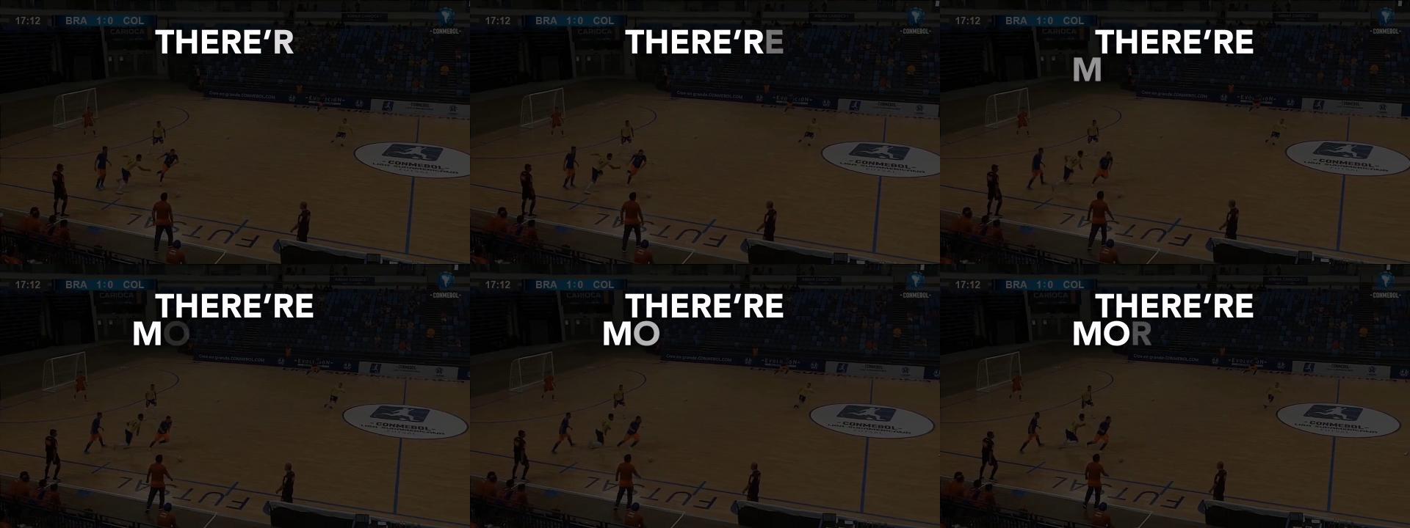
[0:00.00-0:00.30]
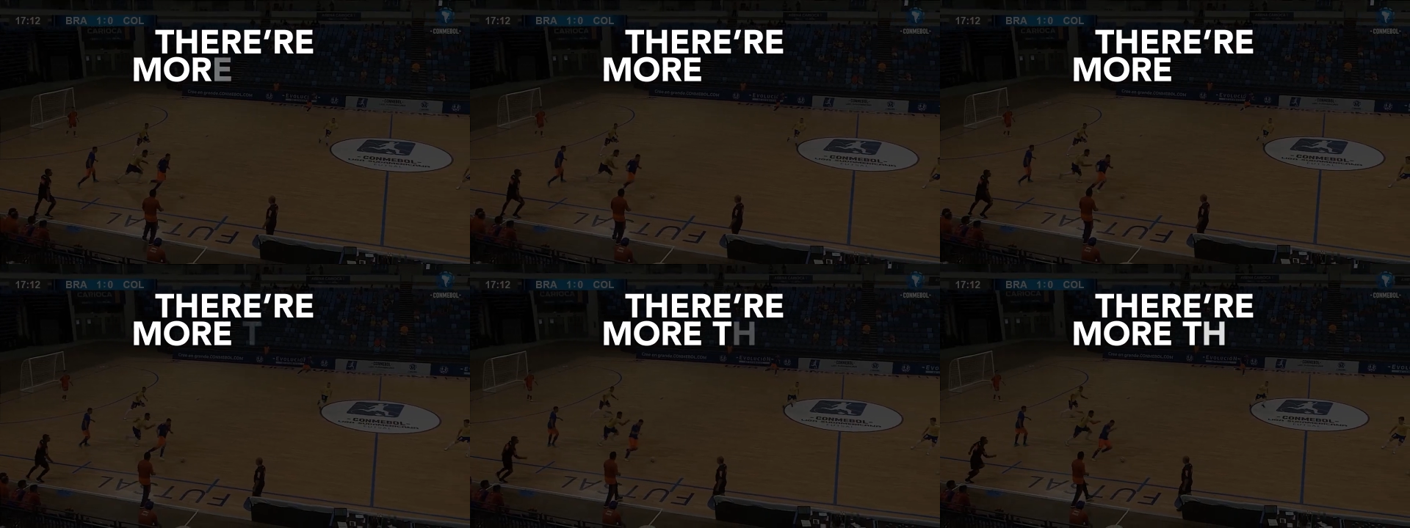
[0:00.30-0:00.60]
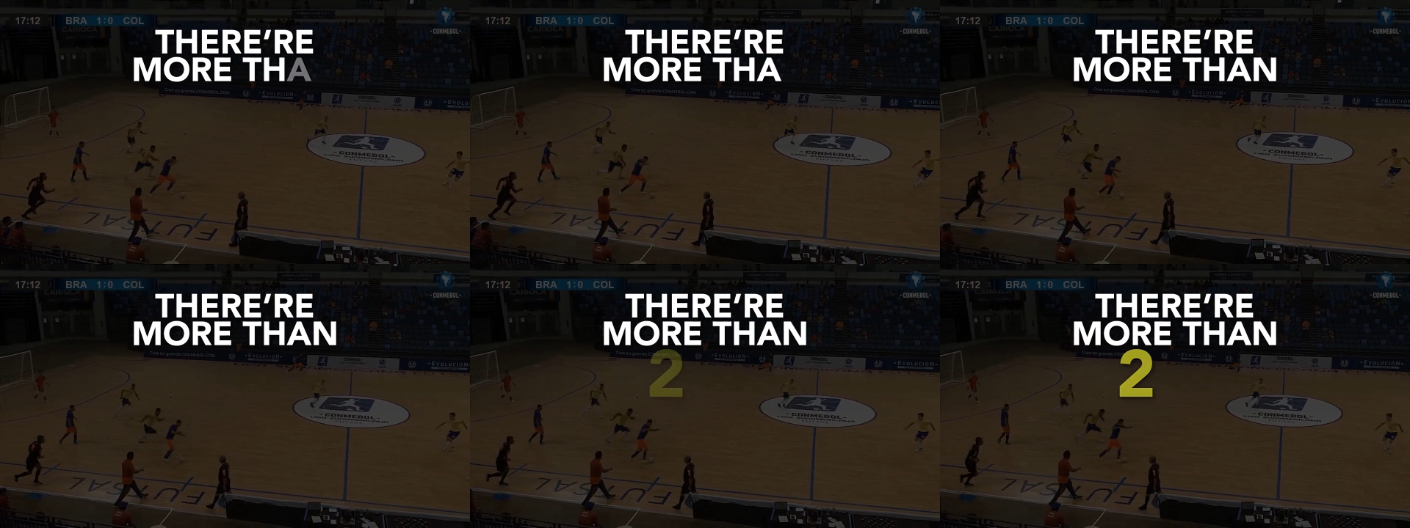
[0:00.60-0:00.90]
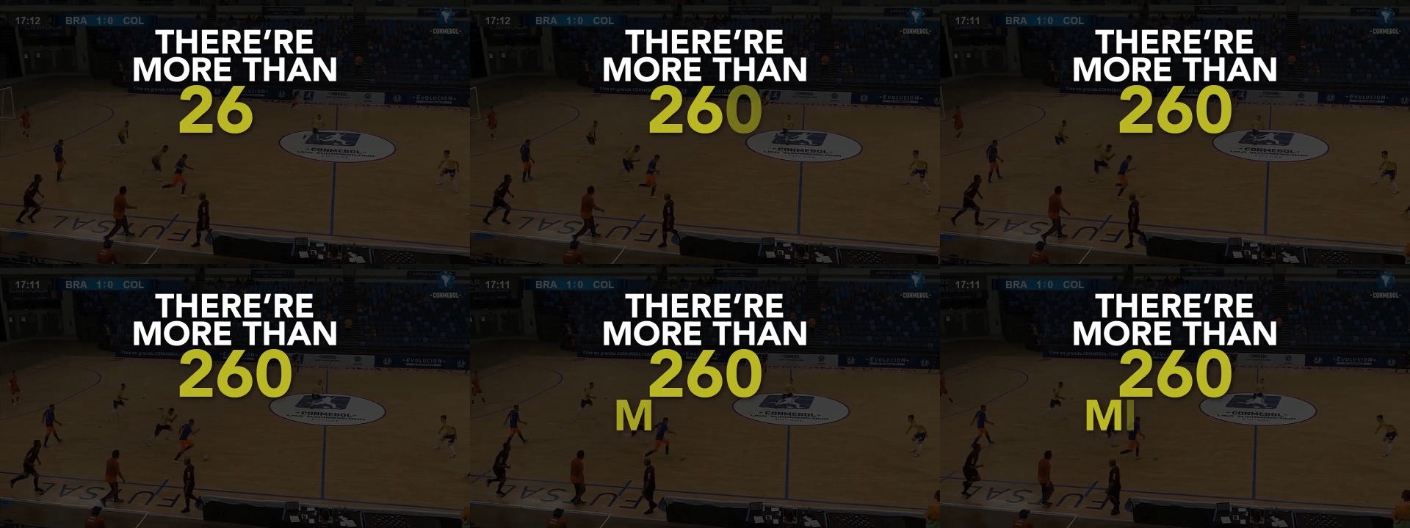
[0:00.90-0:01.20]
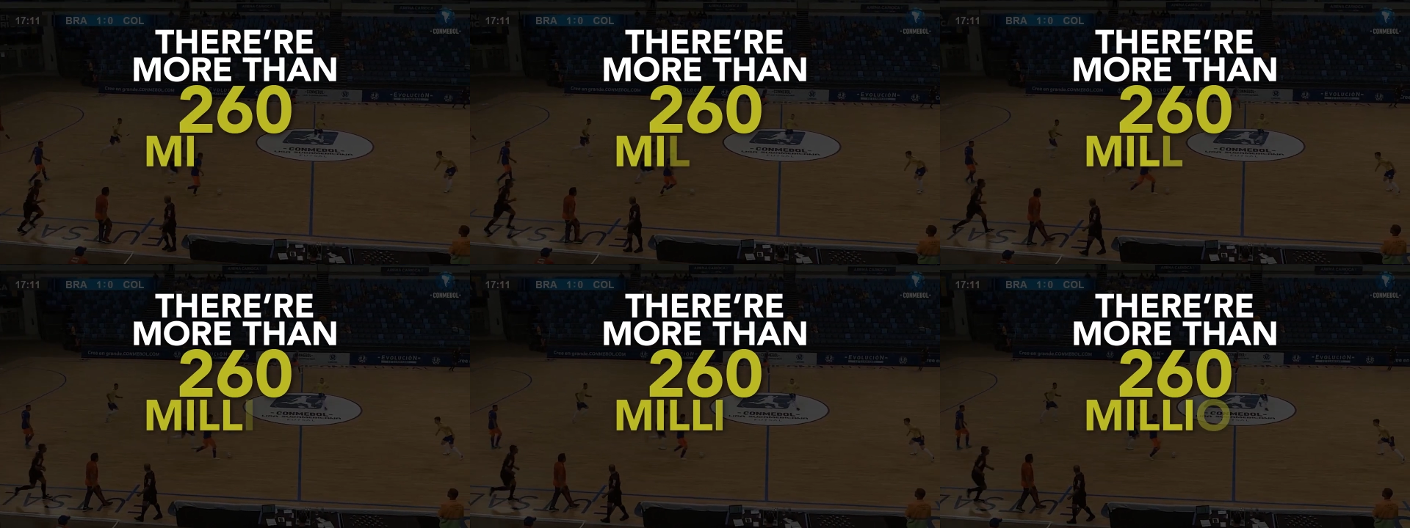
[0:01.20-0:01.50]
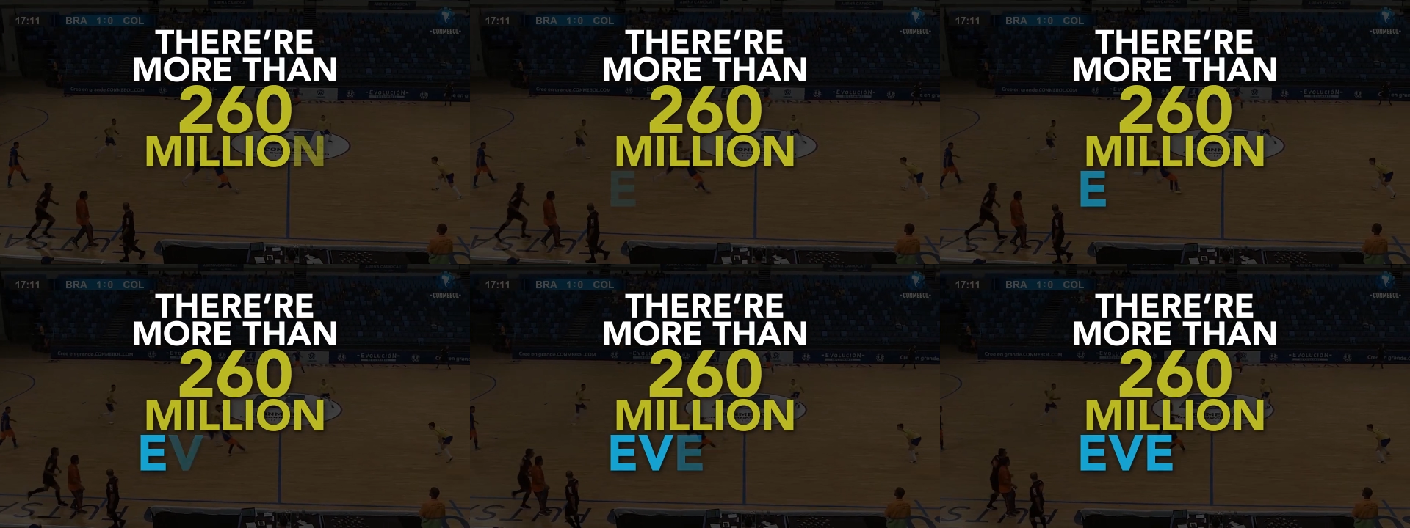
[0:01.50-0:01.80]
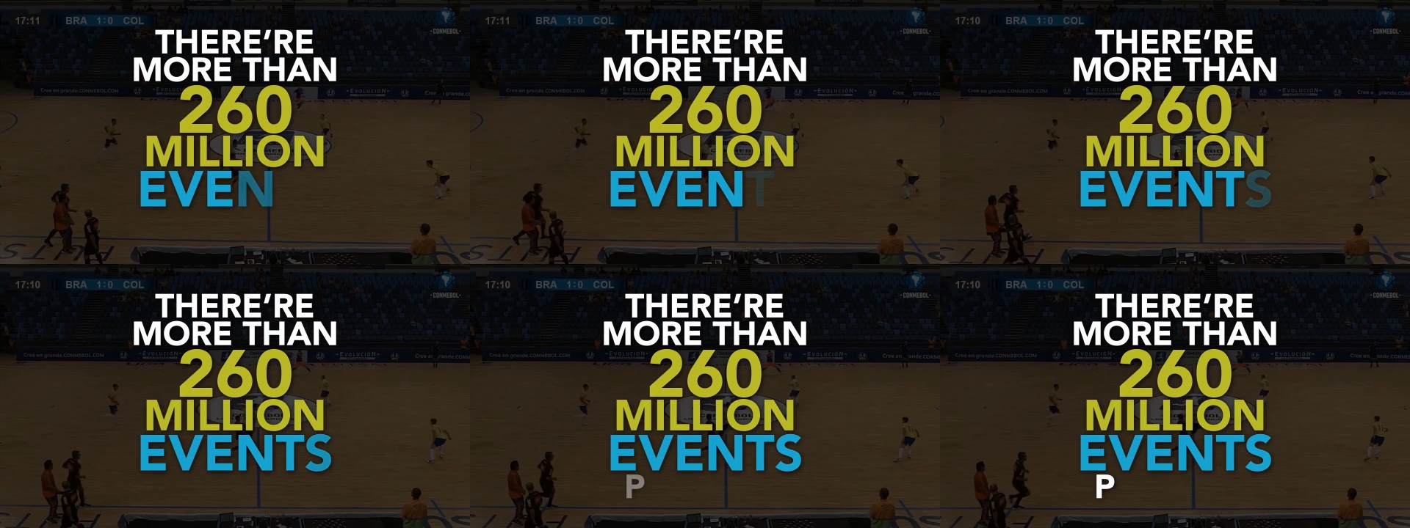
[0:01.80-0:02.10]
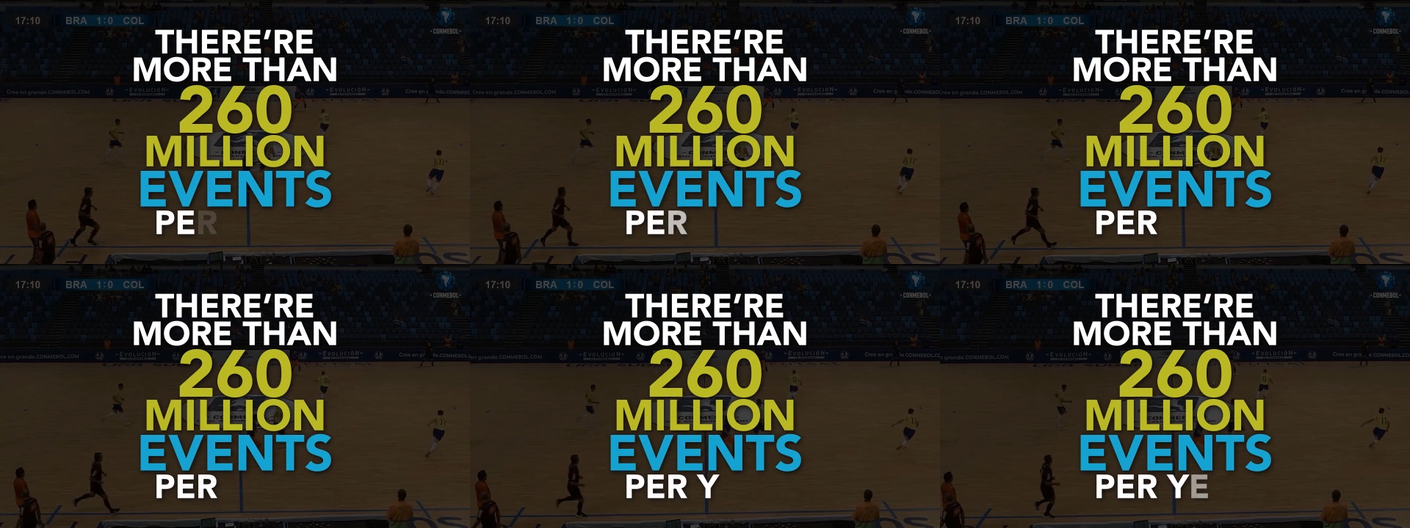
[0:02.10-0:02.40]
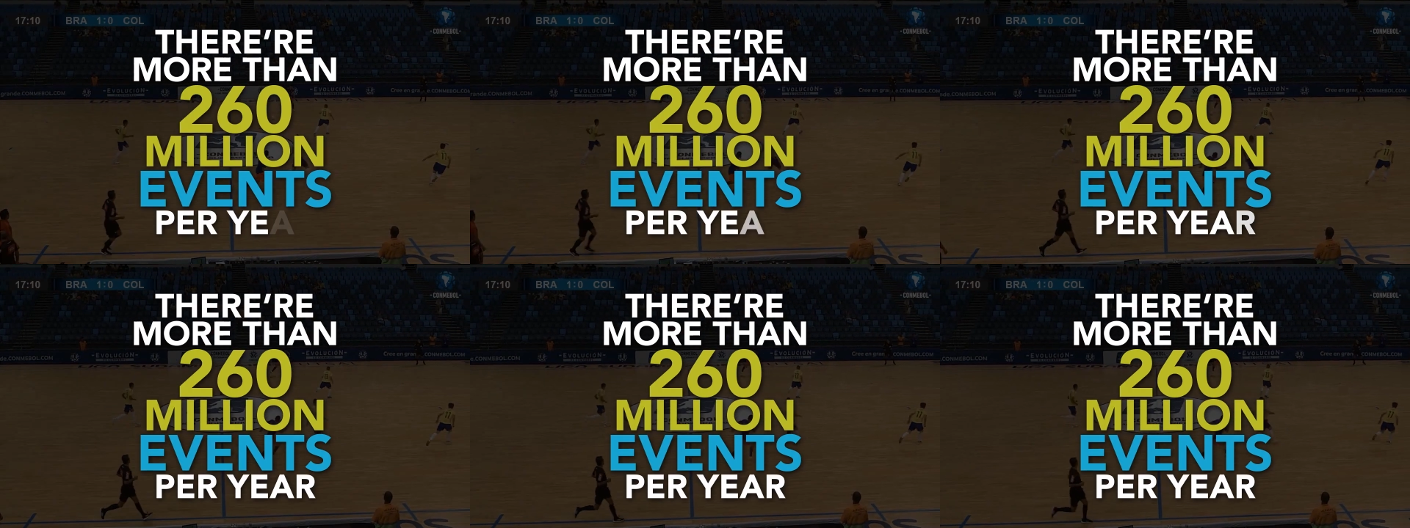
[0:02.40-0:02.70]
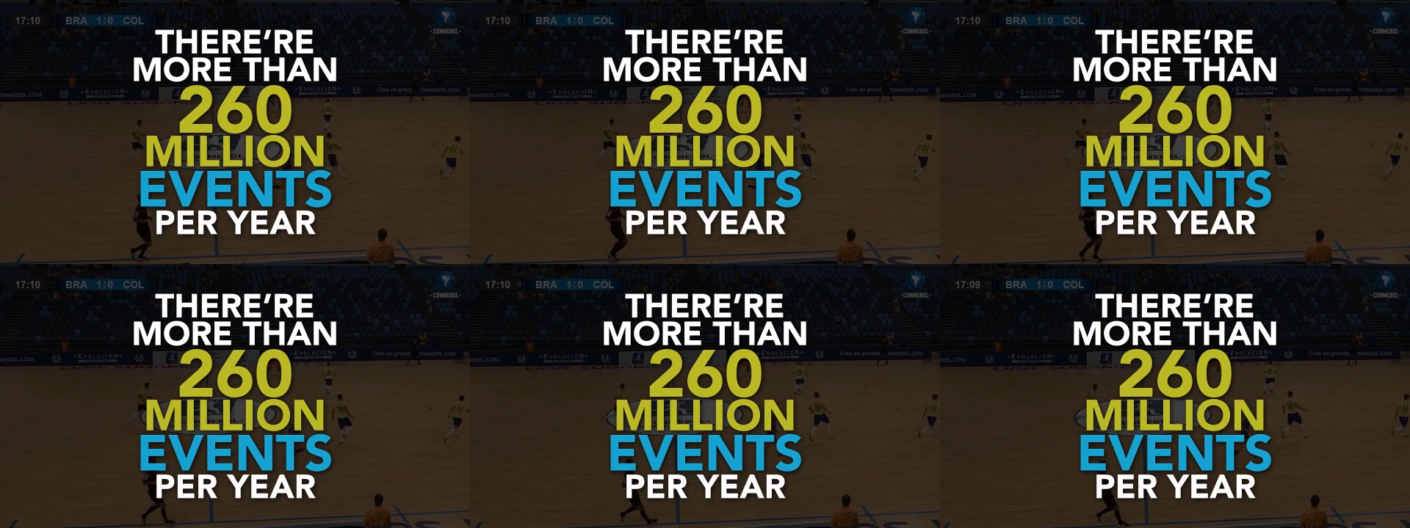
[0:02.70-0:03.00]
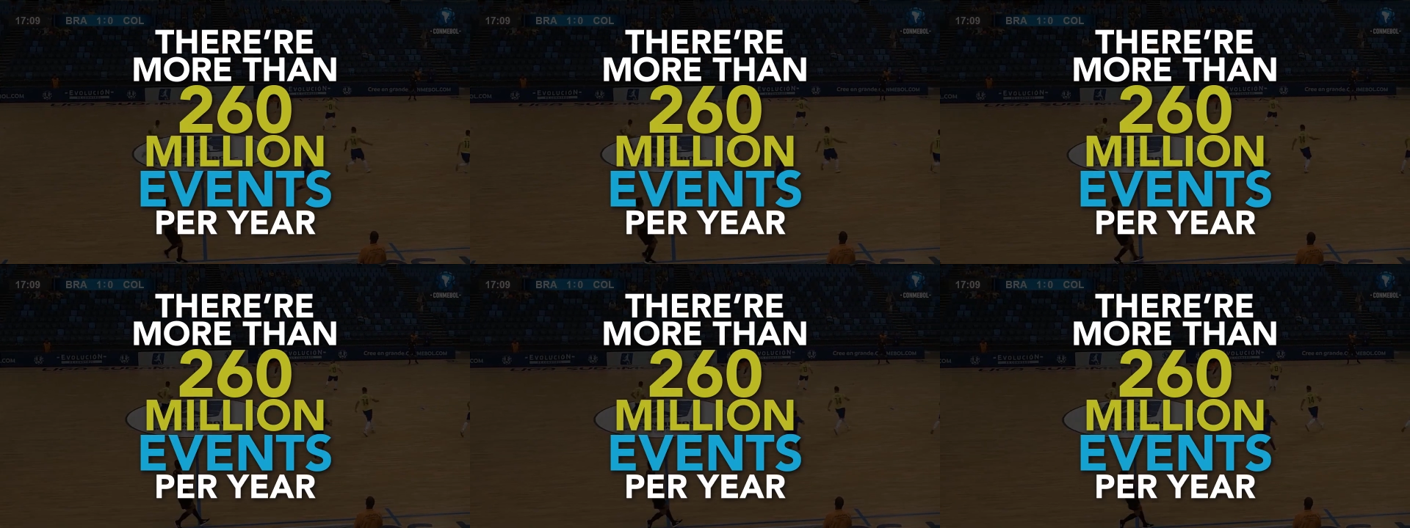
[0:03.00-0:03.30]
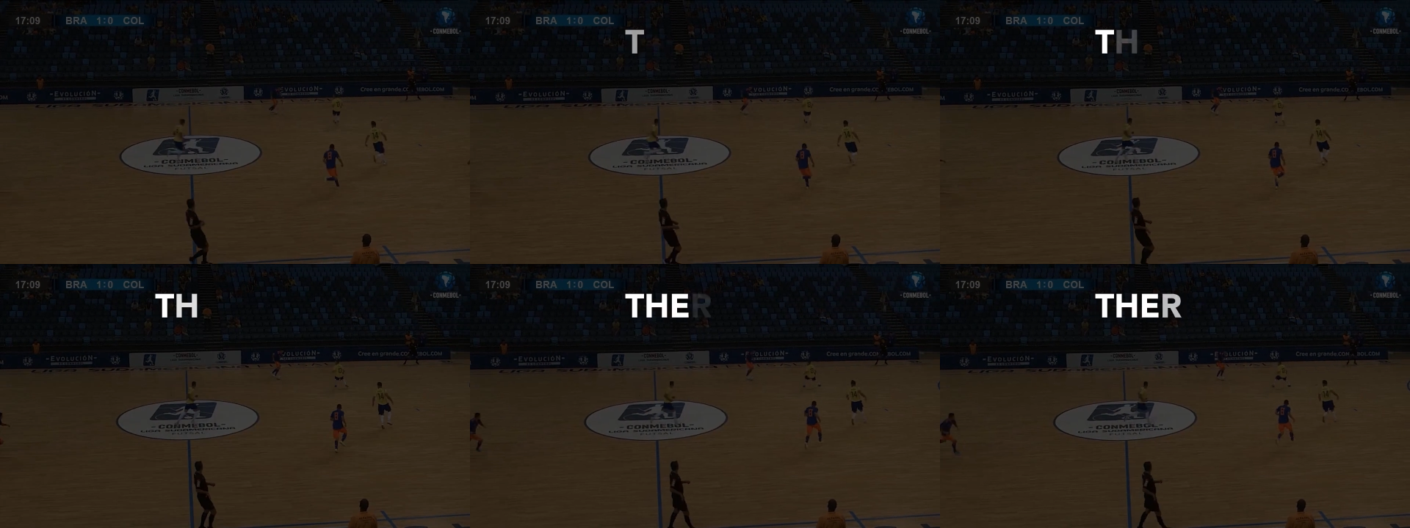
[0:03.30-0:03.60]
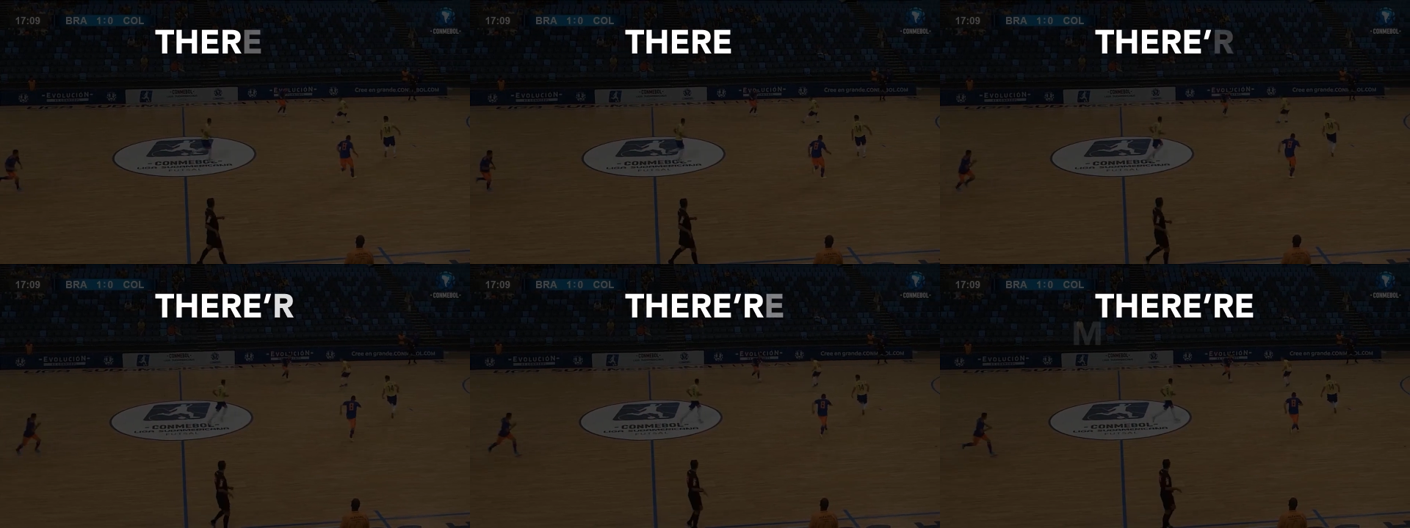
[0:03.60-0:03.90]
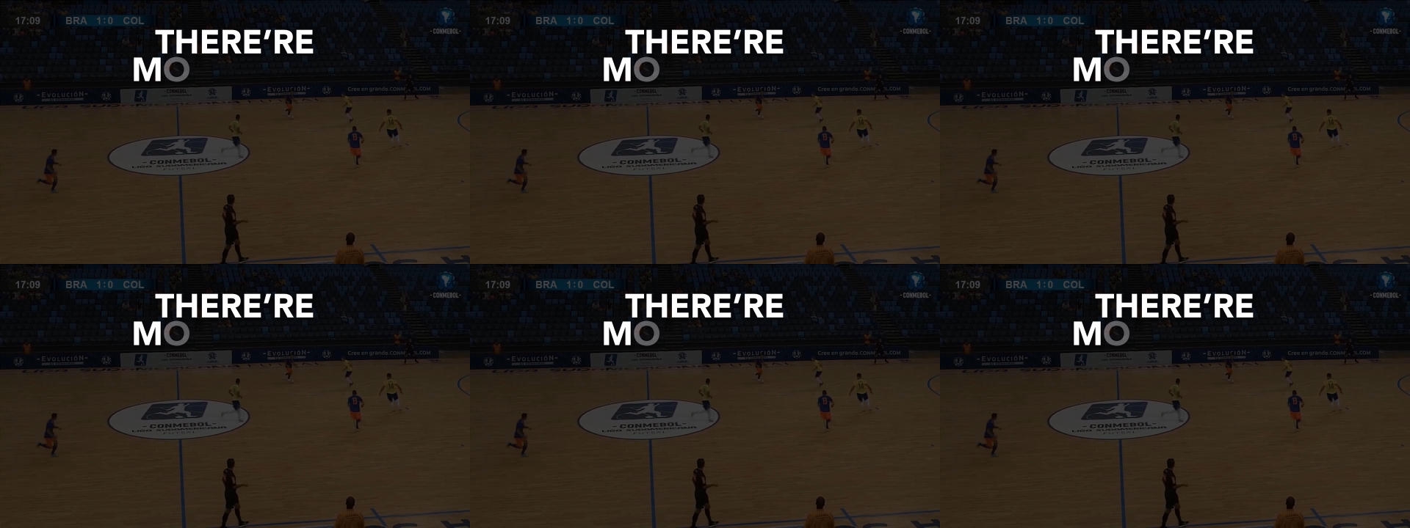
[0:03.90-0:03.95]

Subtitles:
[unreadable: no face in view]